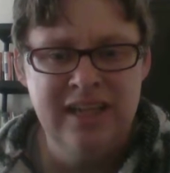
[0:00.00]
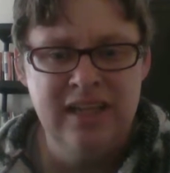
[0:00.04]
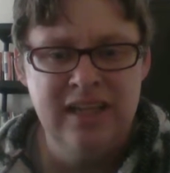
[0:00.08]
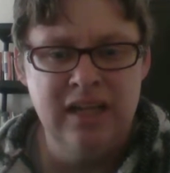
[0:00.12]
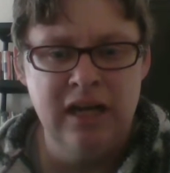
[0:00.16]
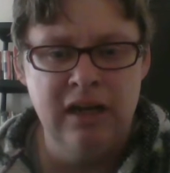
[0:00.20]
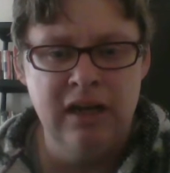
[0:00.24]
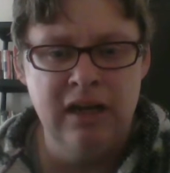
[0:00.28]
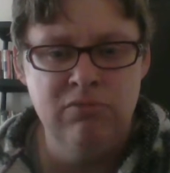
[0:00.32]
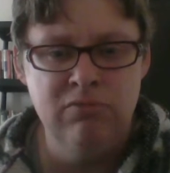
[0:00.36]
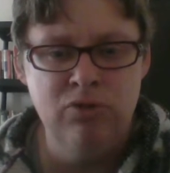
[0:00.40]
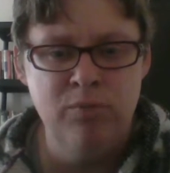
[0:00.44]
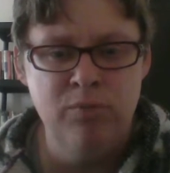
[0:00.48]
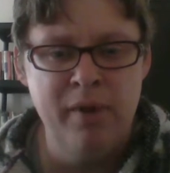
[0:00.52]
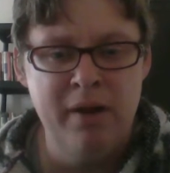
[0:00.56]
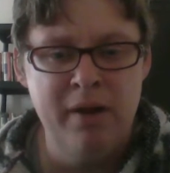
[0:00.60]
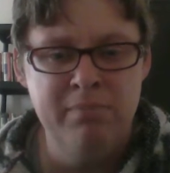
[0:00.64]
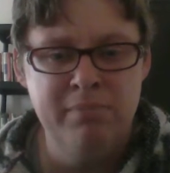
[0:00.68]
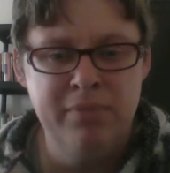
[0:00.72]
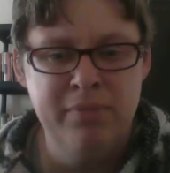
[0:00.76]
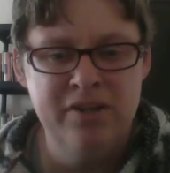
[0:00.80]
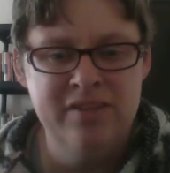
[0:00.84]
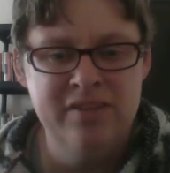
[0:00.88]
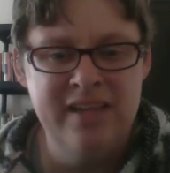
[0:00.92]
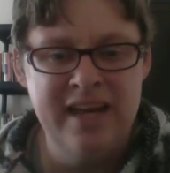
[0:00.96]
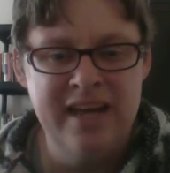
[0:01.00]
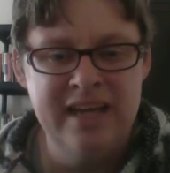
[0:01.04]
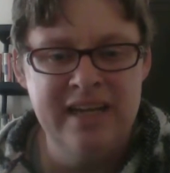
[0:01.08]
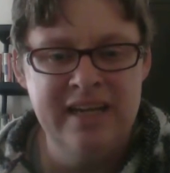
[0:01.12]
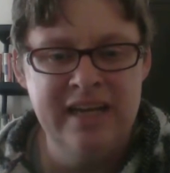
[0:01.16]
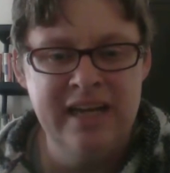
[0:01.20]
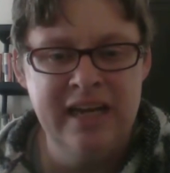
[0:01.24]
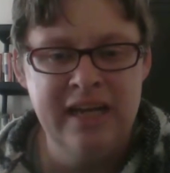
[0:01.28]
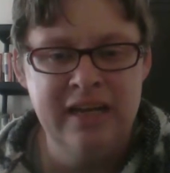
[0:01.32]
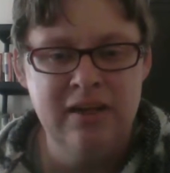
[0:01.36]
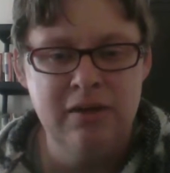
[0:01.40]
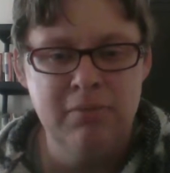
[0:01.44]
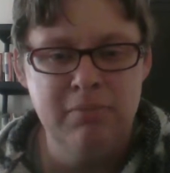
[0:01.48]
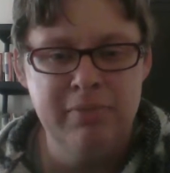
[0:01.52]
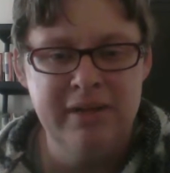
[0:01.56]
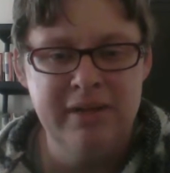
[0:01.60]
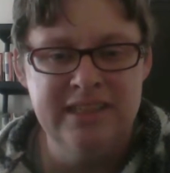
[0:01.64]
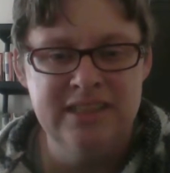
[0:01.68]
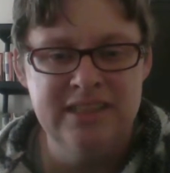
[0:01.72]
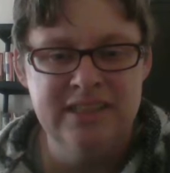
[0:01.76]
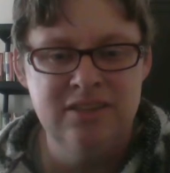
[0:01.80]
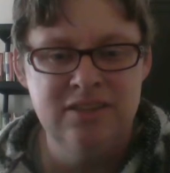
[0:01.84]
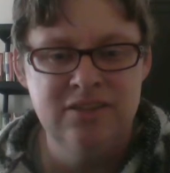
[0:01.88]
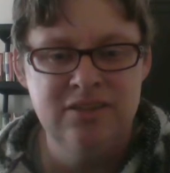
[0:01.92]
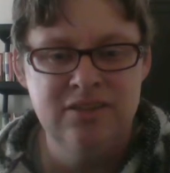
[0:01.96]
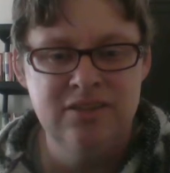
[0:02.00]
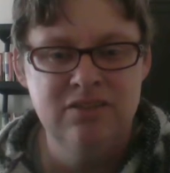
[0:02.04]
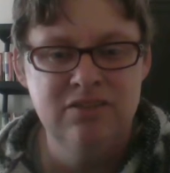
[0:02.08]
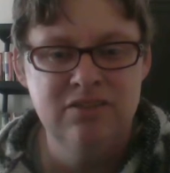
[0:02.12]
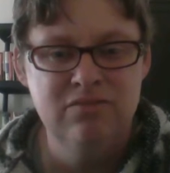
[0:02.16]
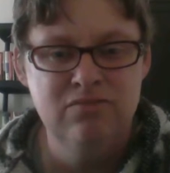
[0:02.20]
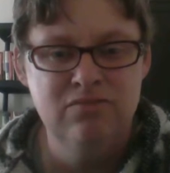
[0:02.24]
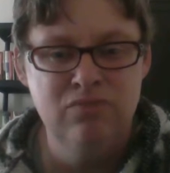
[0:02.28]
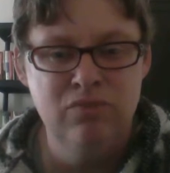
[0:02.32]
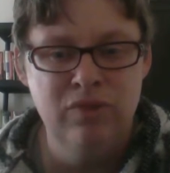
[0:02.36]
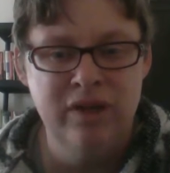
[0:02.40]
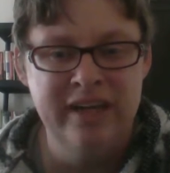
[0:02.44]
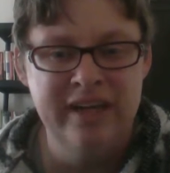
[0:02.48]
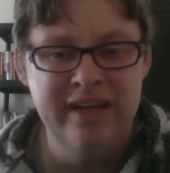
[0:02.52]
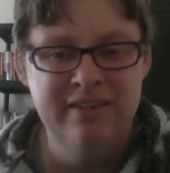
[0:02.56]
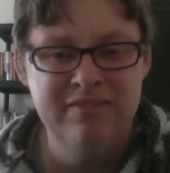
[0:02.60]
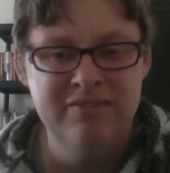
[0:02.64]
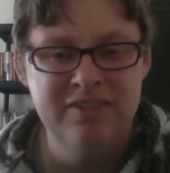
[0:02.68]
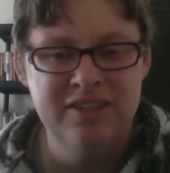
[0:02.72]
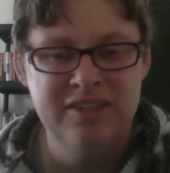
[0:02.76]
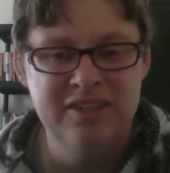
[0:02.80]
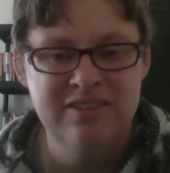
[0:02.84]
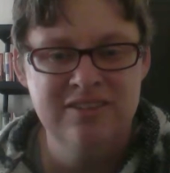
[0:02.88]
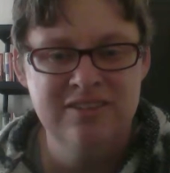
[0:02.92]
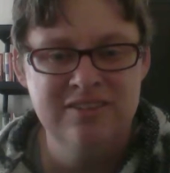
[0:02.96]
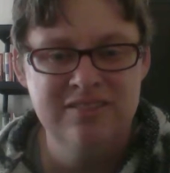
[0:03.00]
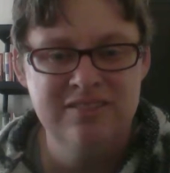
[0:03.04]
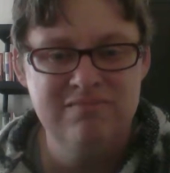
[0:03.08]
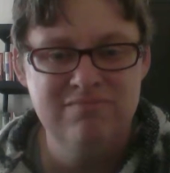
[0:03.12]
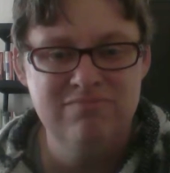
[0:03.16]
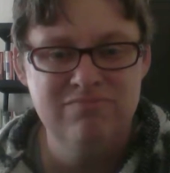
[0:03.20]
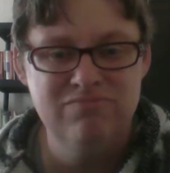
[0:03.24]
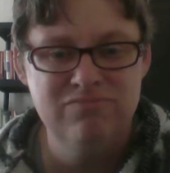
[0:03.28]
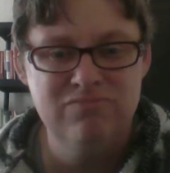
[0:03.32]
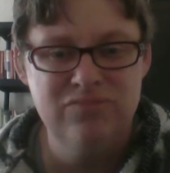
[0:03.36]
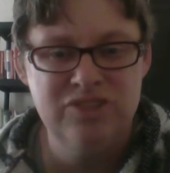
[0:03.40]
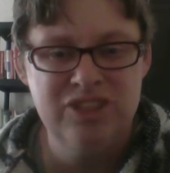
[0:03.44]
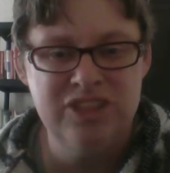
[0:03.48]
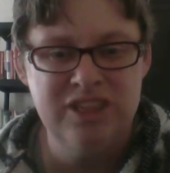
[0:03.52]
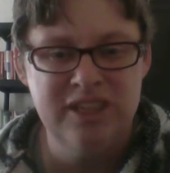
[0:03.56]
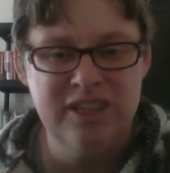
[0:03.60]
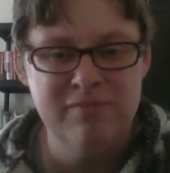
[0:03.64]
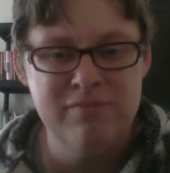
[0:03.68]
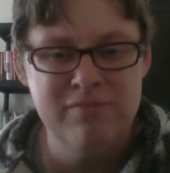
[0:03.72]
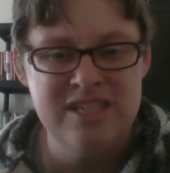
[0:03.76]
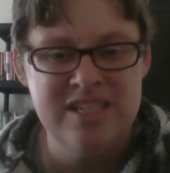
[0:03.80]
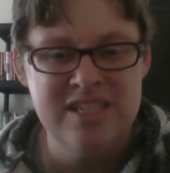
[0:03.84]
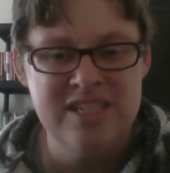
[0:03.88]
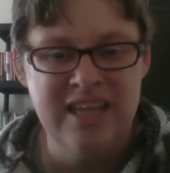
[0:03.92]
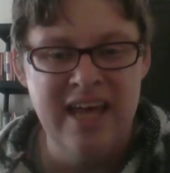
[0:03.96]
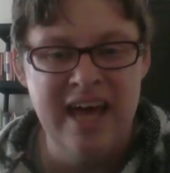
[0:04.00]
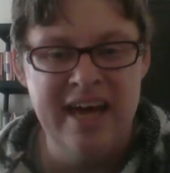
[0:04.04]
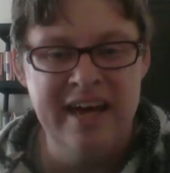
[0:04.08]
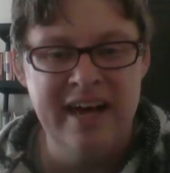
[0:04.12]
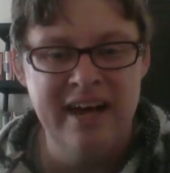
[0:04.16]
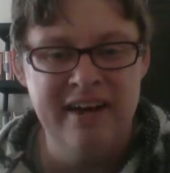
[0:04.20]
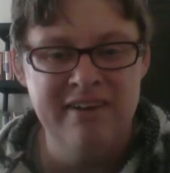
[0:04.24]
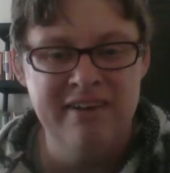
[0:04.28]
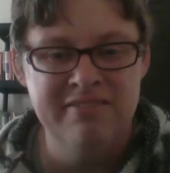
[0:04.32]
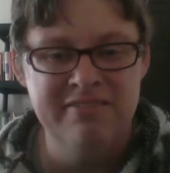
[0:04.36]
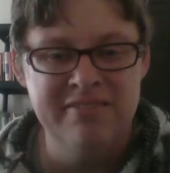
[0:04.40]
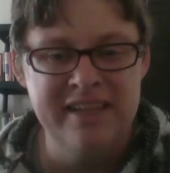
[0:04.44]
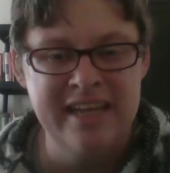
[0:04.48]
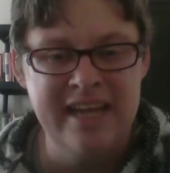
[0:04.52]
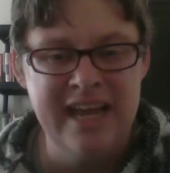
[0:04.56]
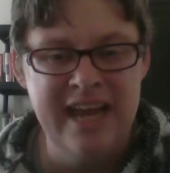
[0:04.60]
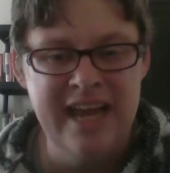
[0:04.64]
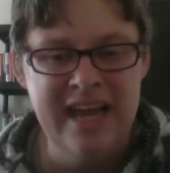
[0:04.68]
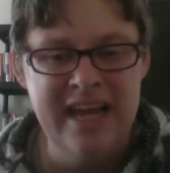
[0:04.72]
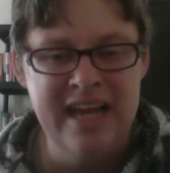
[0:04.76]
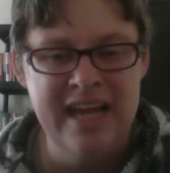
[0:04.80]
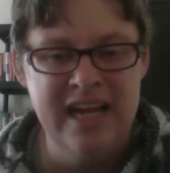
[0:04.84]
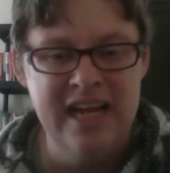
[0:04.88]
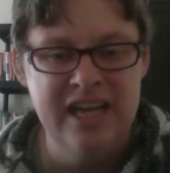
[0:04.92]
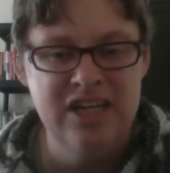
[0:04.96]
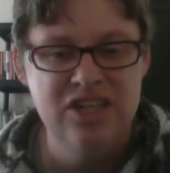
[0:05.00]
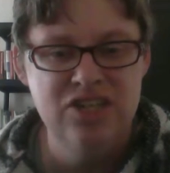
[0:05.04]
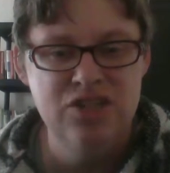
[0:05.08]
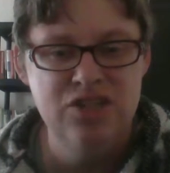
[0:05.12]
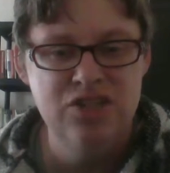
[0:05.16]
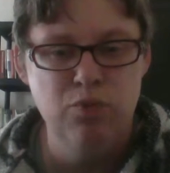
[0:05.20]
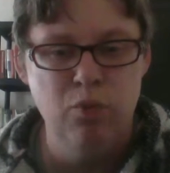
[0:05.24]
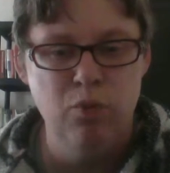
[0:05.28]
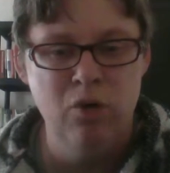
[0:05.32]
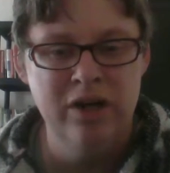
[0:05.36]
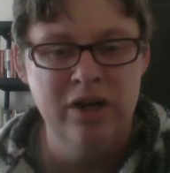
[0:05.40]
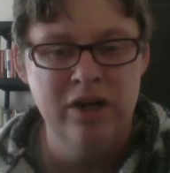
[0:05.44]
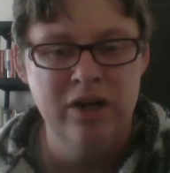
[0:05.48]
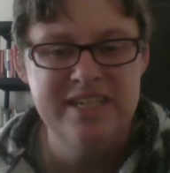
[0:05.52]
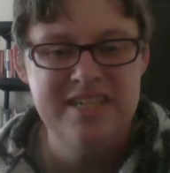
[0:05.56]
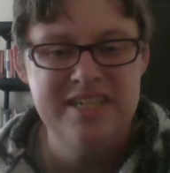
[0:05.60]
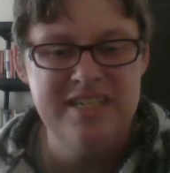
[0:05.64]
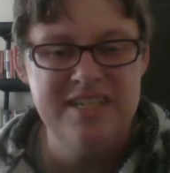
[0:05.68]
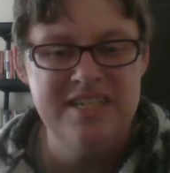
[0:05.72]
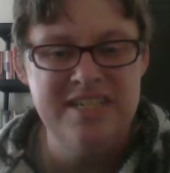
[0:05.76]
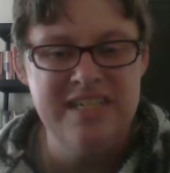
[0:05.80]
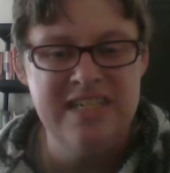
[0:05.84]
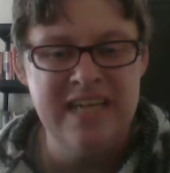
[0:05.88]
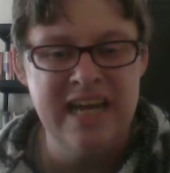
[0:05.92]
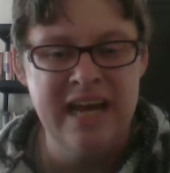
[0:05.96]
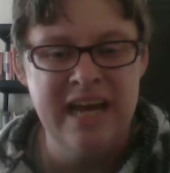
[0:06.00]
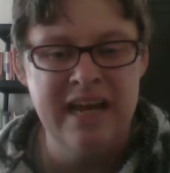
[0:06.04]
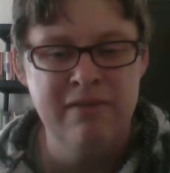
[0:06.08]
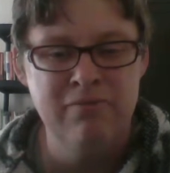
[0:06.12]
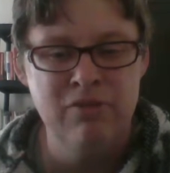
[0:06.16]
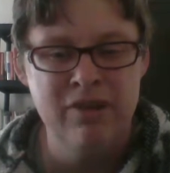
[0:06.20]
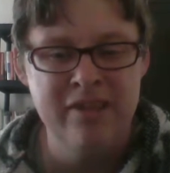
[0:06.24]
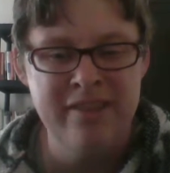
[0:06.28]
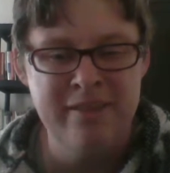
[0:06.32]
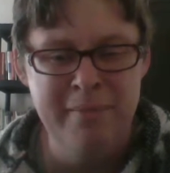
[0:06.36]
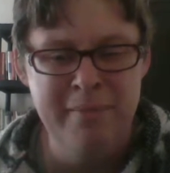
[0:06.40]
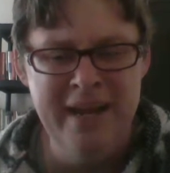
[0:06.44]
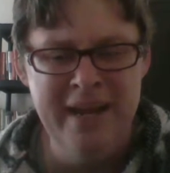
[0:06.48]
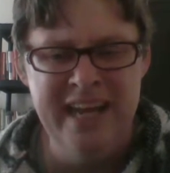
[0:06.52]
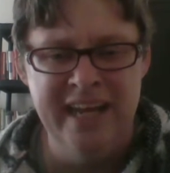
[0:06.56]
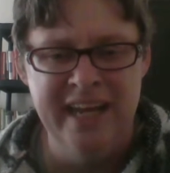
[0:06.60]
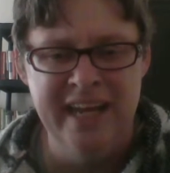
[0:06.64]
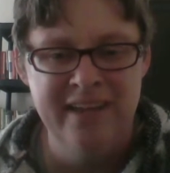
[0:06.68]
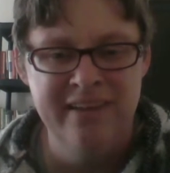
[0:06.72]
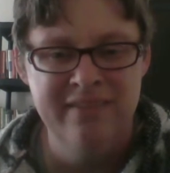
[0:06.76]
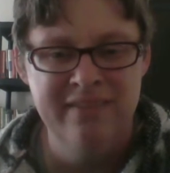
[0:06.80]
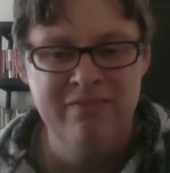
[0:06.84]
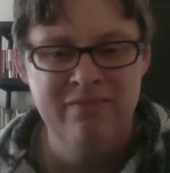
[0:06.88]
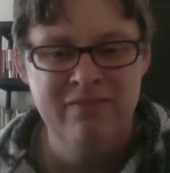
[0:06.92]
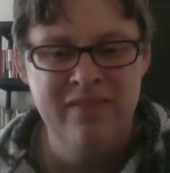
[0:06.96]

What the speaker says: I remember that Annabelle, whenever she was let out of the cage, wanted to stay with me.